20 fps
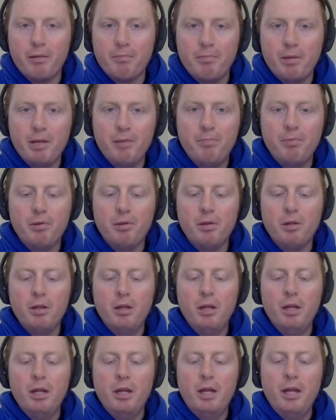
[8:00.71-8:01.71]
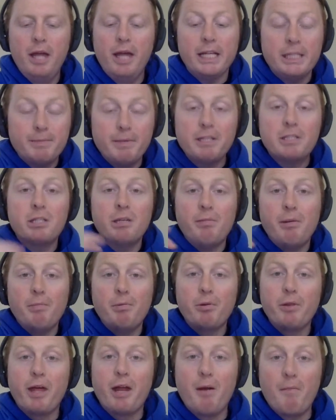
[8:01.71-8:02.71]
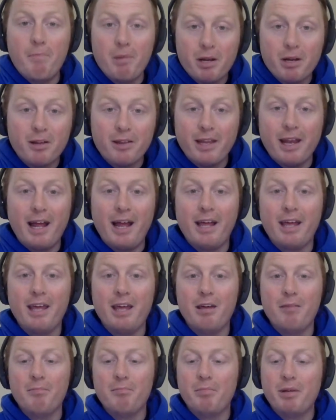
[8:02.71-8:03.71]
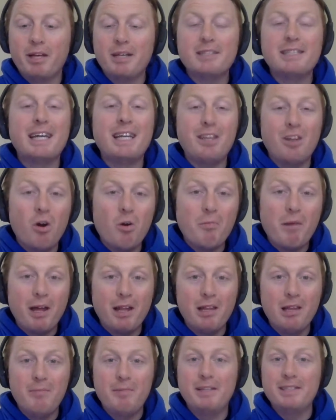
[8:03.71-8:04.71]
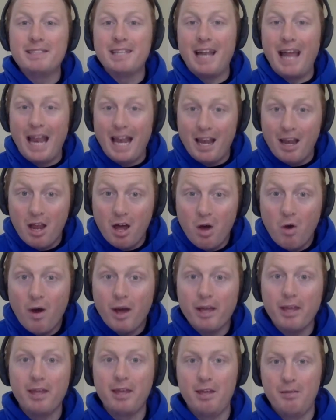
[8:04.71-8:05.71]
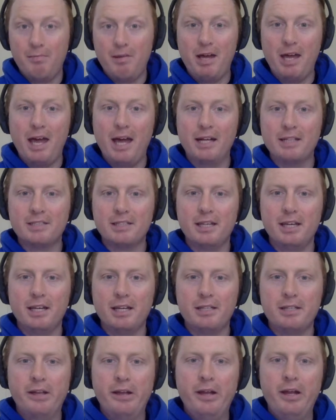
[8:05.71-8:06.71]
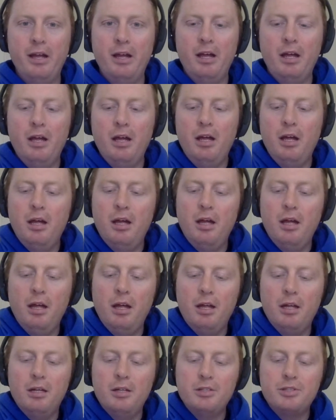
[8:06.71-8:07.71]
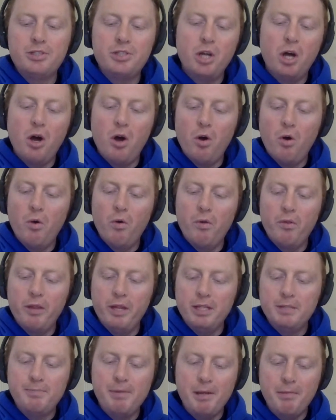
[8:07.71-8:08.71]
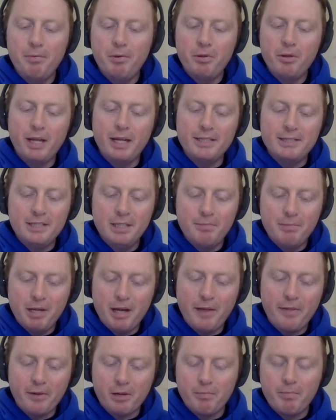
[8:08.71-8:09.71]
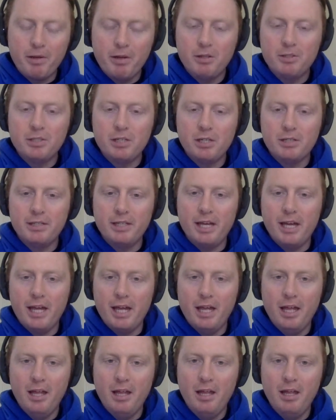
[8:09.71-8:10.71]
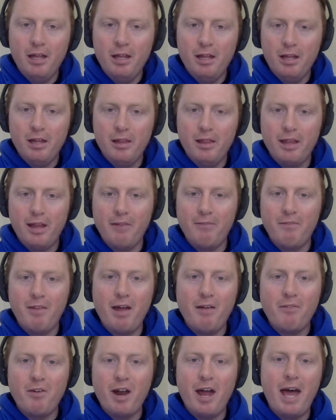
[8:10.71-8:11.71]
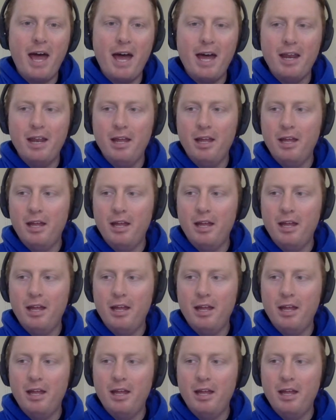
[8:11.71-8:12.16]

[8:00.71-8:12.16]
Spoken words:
people, especially people that are bigger than I am, because I know my limits and I know I can get my ass kicked. So these people that sit behind their computers all day that have never had